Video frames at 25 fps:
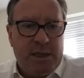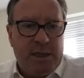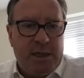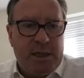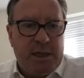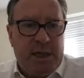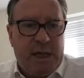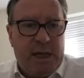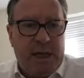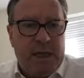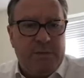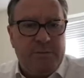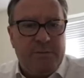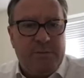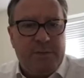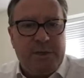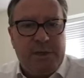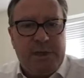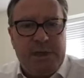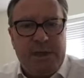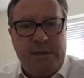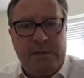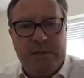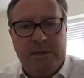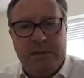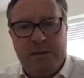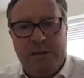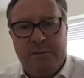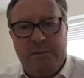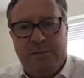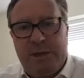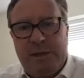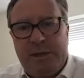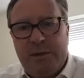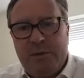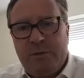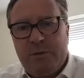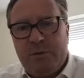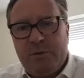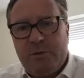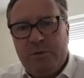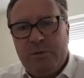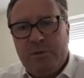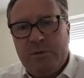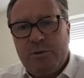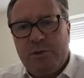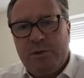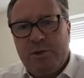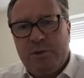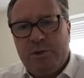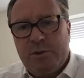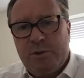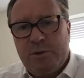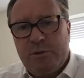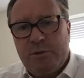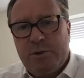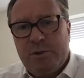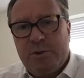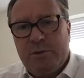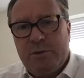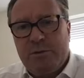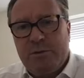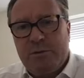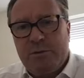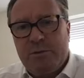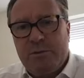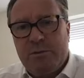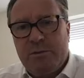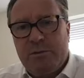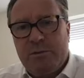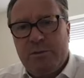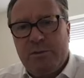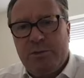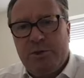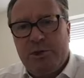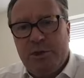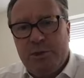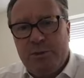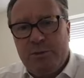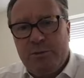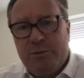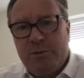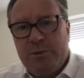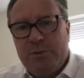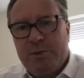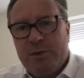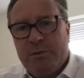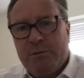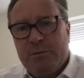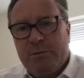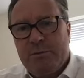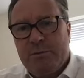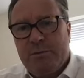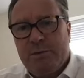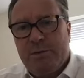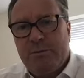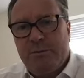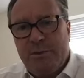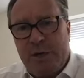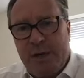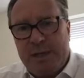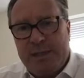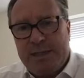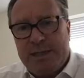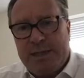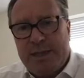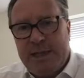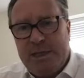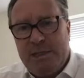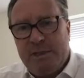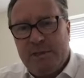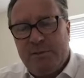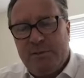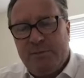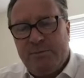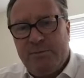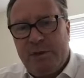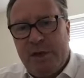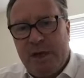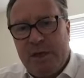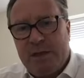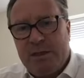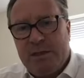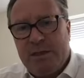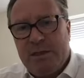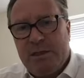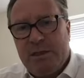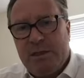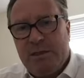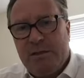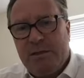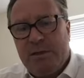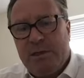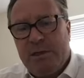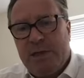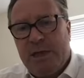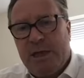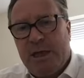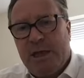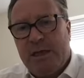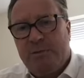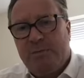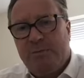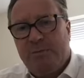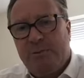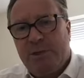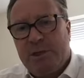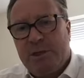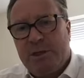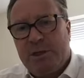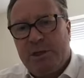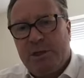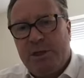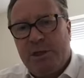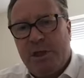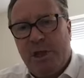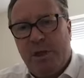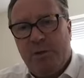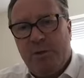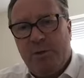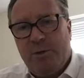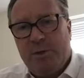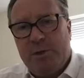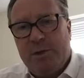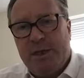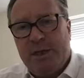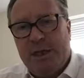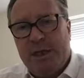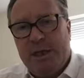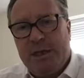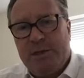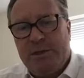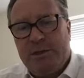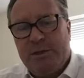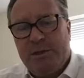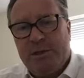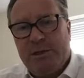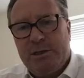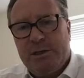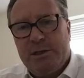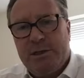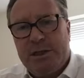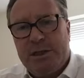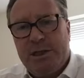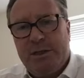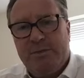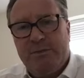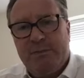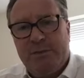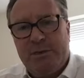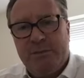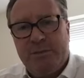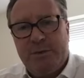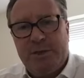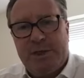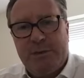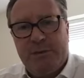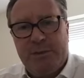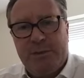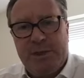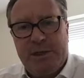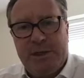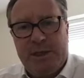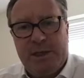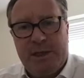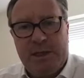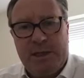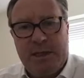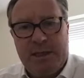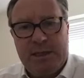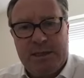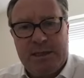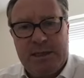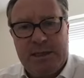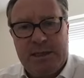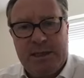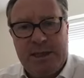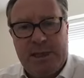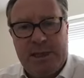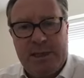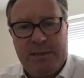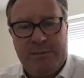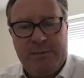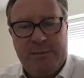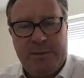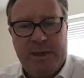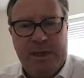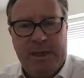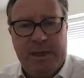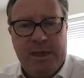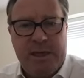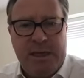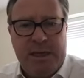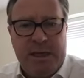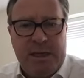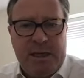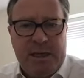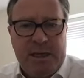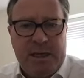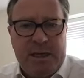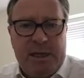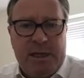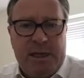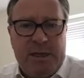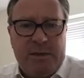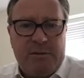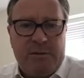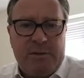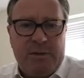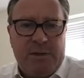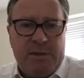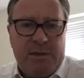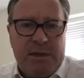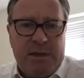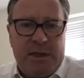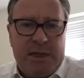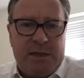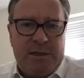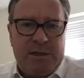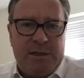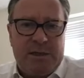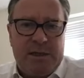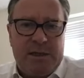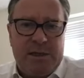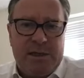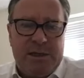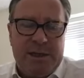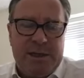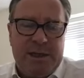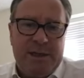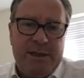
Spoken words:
then the vendor should choose the right agent rather than just go with an agent that has given them something they like to hear. Now, naturally,